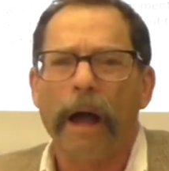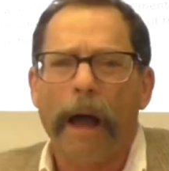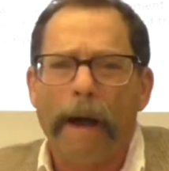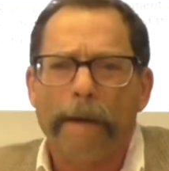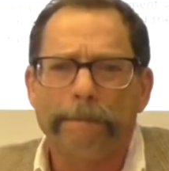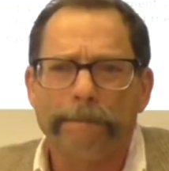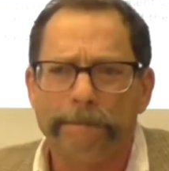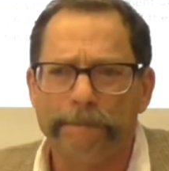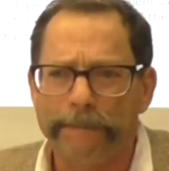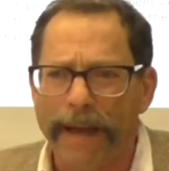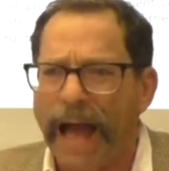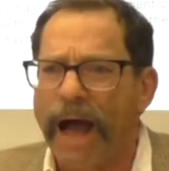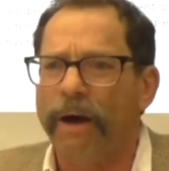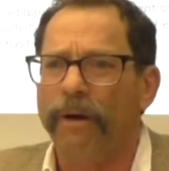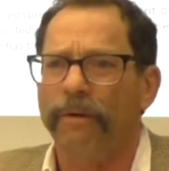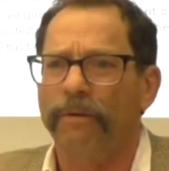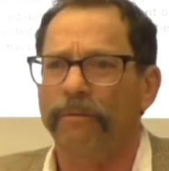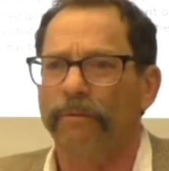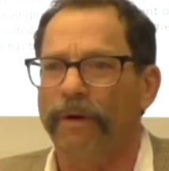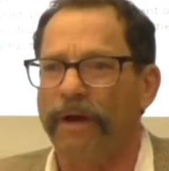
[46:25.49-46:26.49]

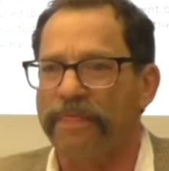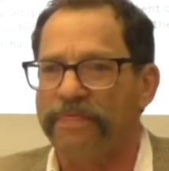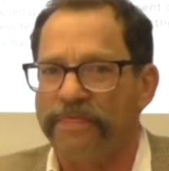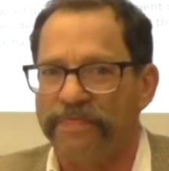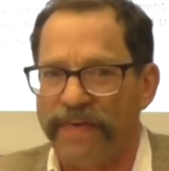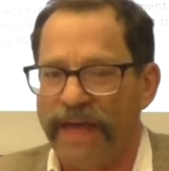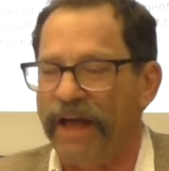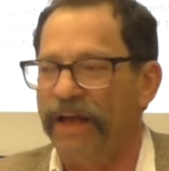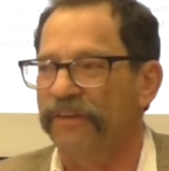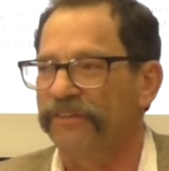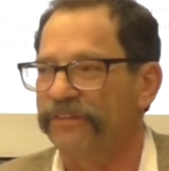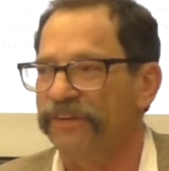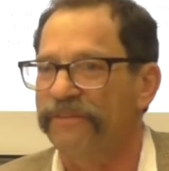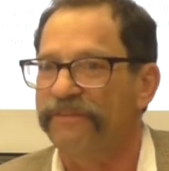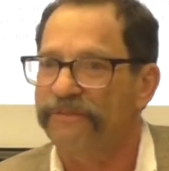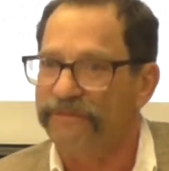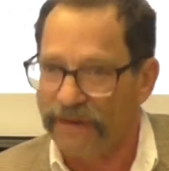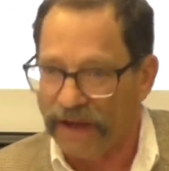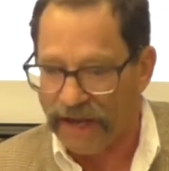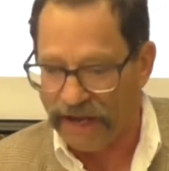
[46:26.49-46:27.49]
about
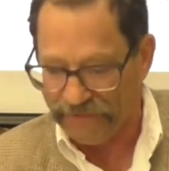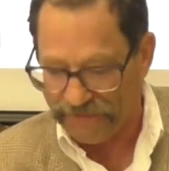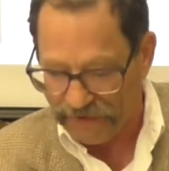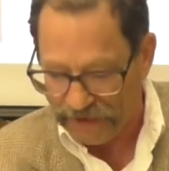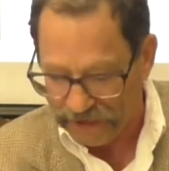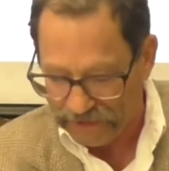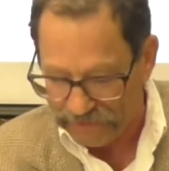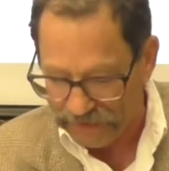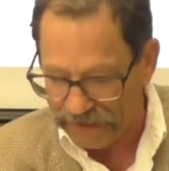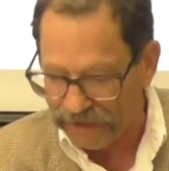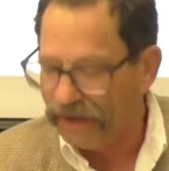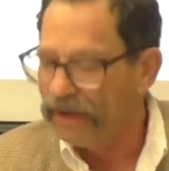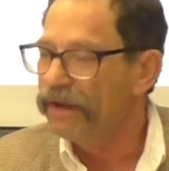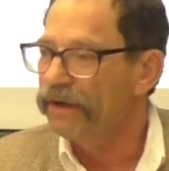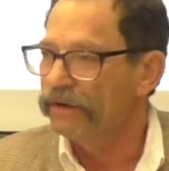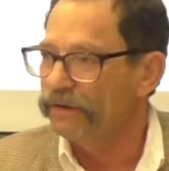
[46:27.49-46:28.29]
1,500